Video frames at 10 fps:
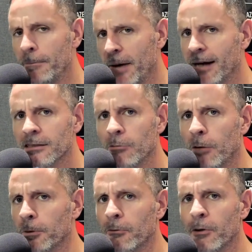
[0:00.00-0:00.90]
basketball
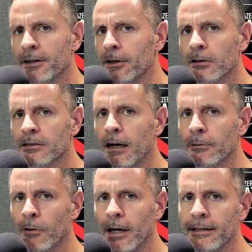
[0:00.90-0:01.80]
player, one of the all-time
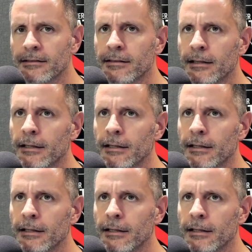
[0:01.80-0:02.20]
greats,